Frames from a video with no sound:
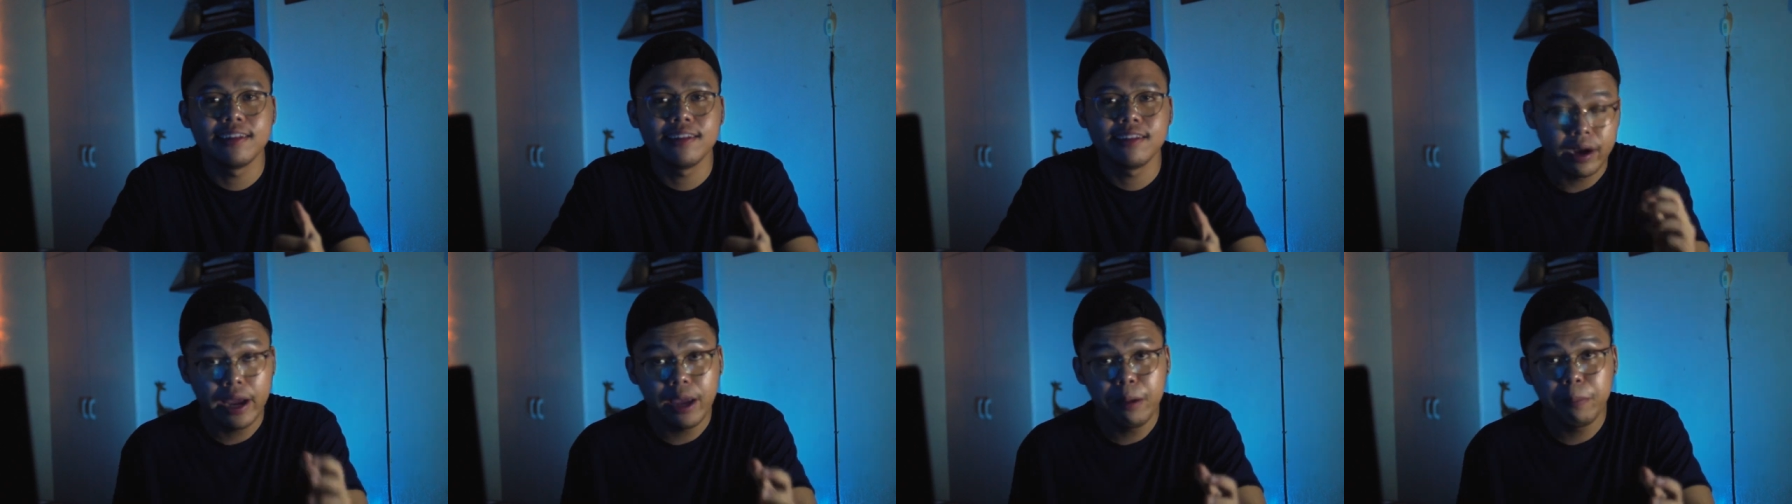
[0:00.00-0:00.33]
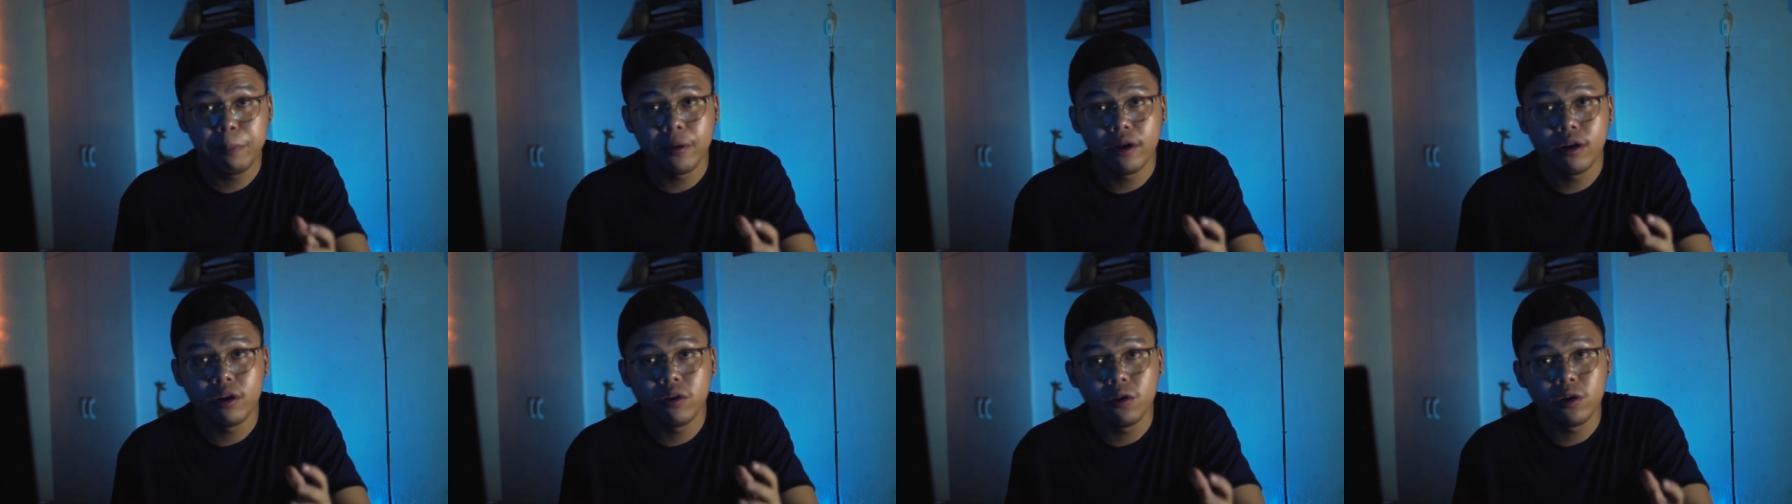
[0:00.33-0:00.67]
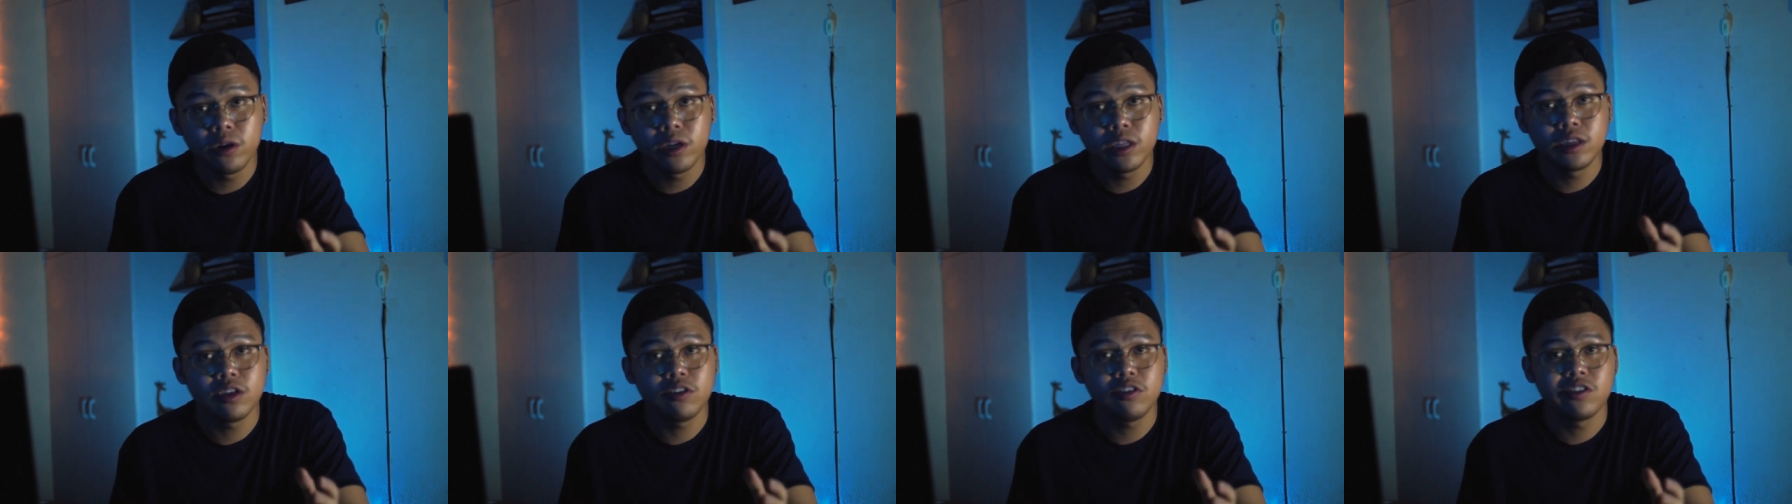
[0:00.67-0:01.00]
My
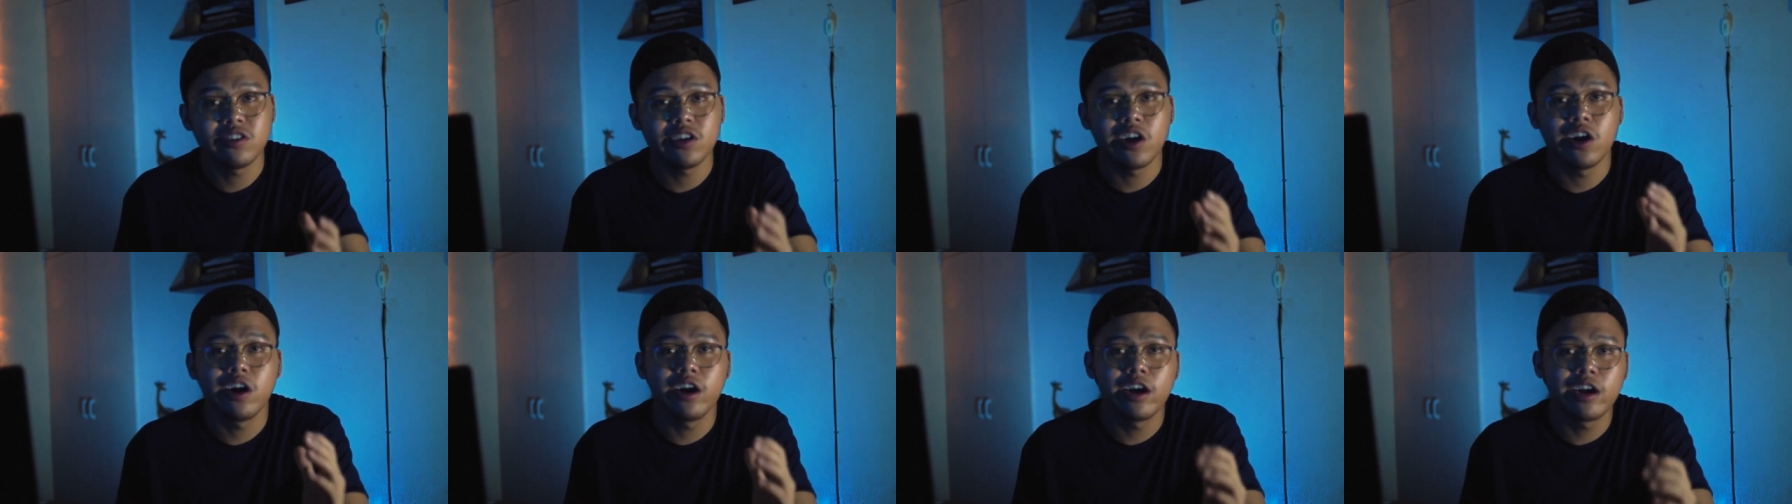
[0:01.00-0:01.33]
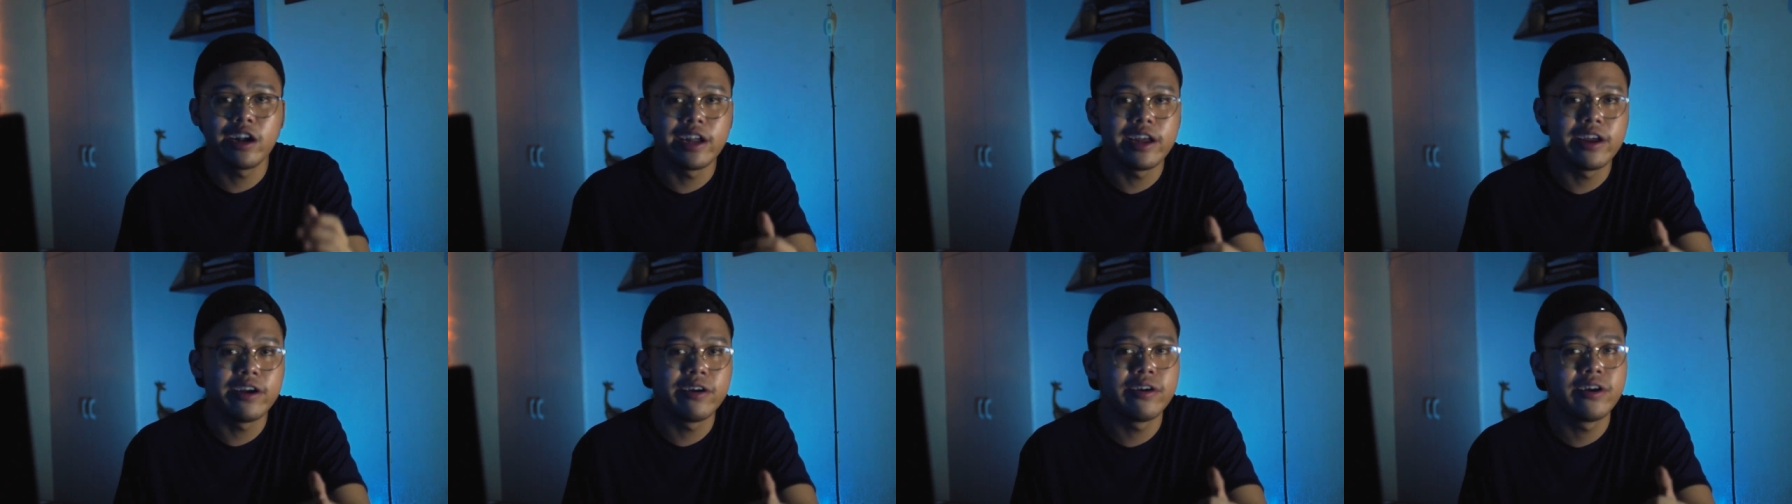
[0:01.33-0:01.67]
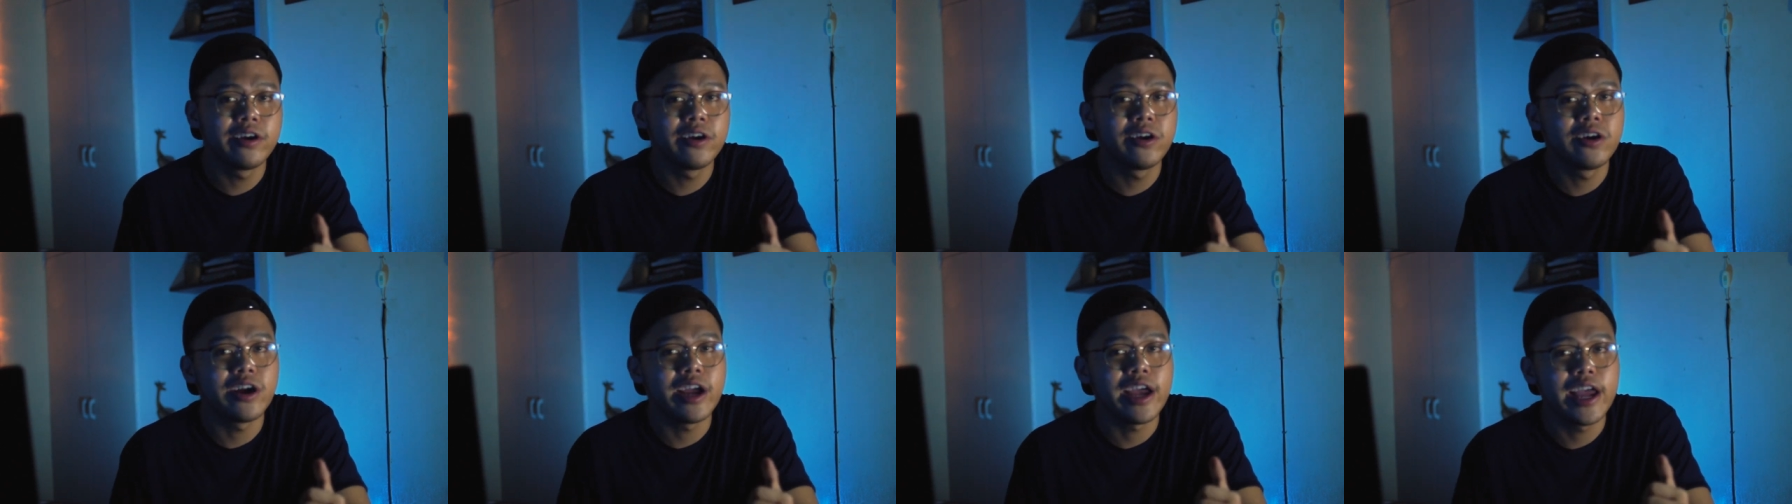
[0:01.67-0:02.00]
priorities are
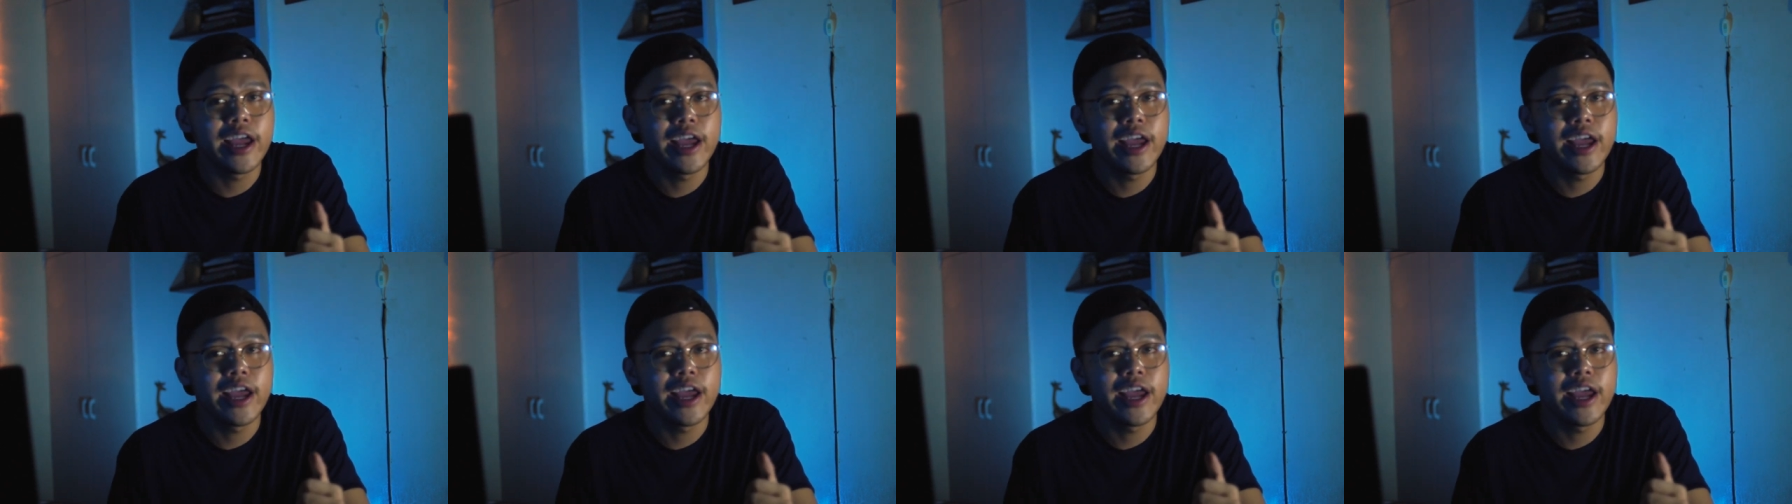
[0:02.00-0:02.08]
clearer,